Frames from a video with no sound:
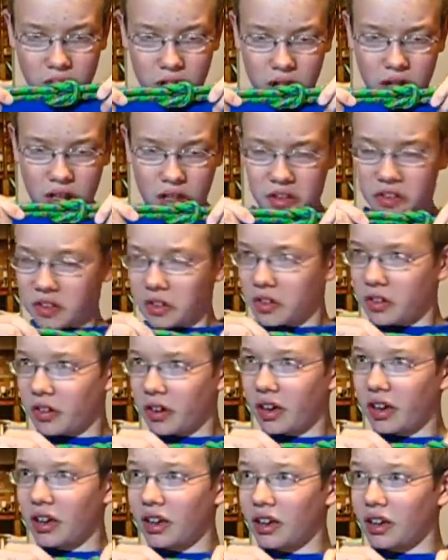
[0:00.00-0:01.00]
you're
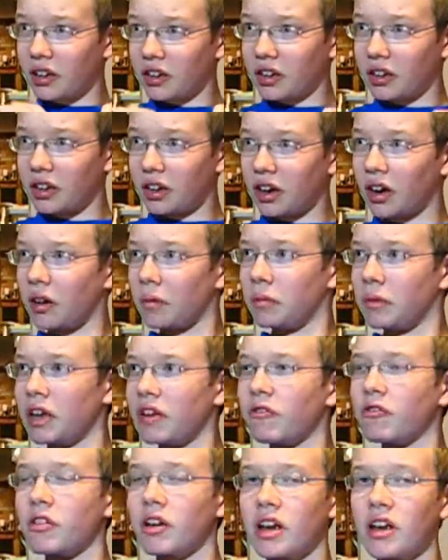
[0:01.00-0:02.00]
not
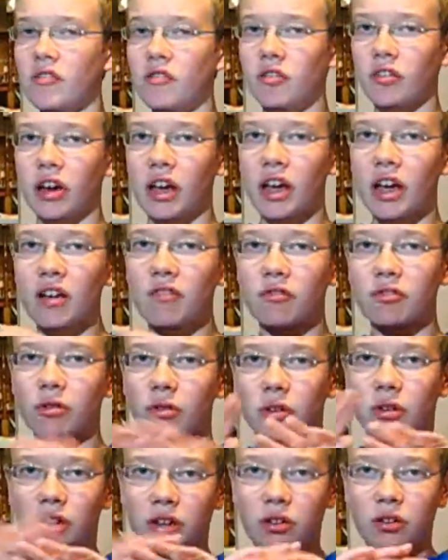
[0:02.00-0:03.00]
never ever
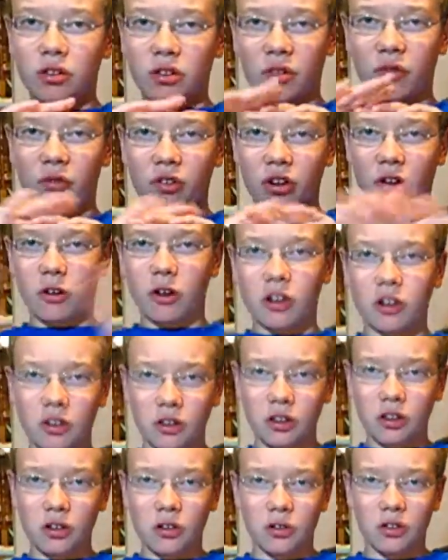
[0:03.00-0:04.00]
ever use it for
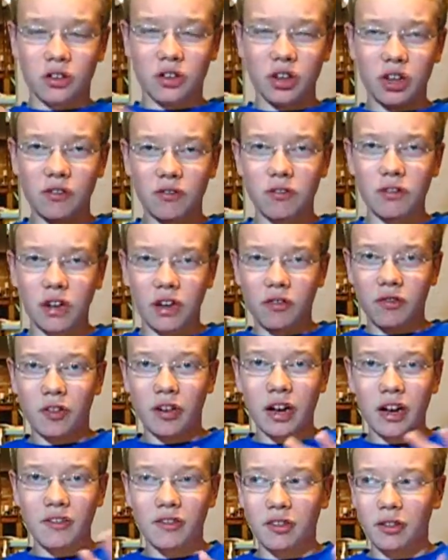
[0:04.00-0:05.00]
critical loads. Never ever
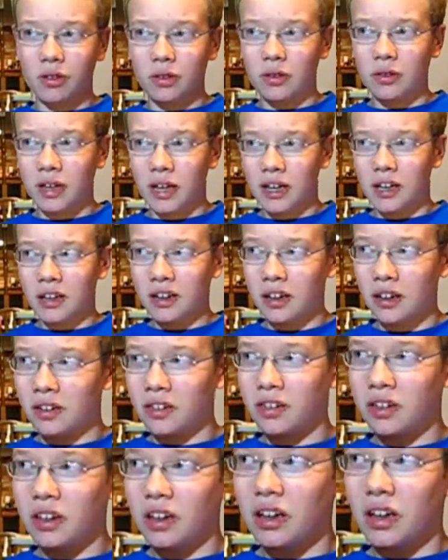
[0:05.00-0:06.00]
ever,
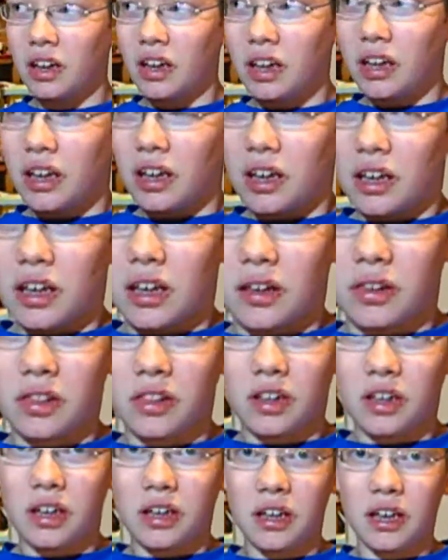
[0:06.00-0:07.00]
because
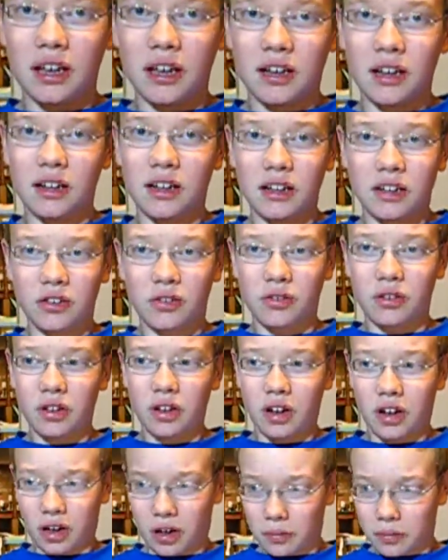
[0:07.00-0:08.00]
the
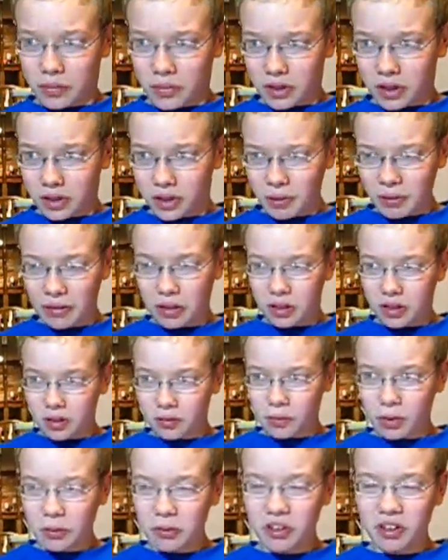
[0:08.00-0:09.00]

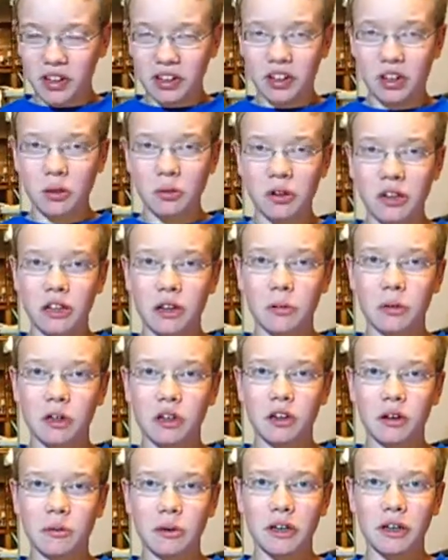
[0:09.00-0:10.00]
website
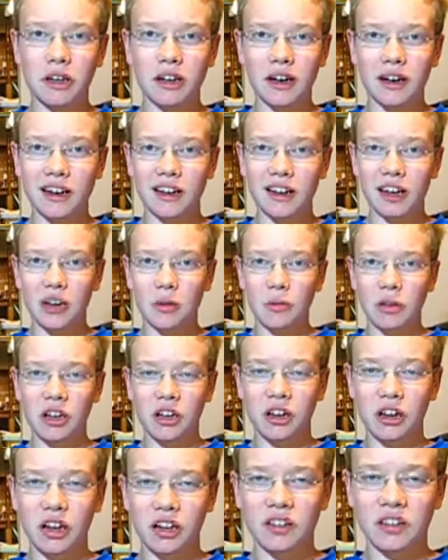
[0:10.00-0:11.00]

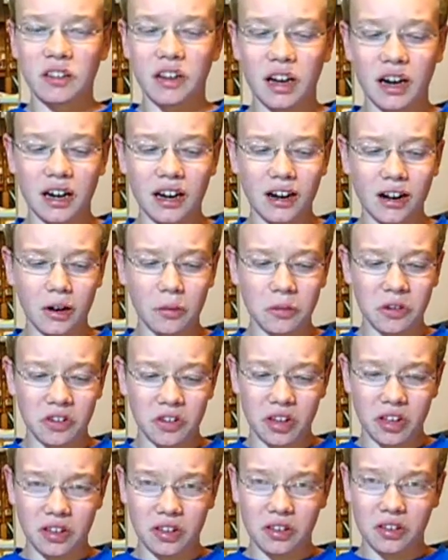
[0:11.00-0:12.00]
www.animatedknots.com
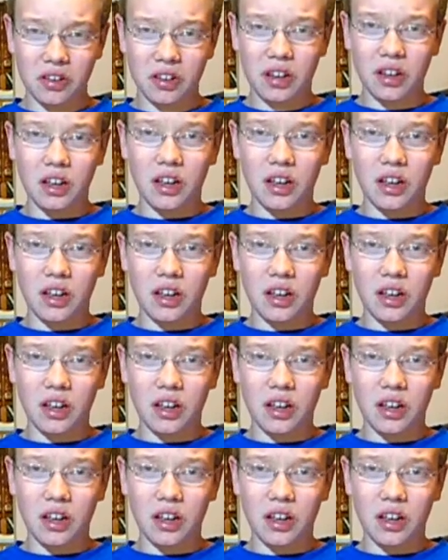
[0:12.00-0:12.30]
says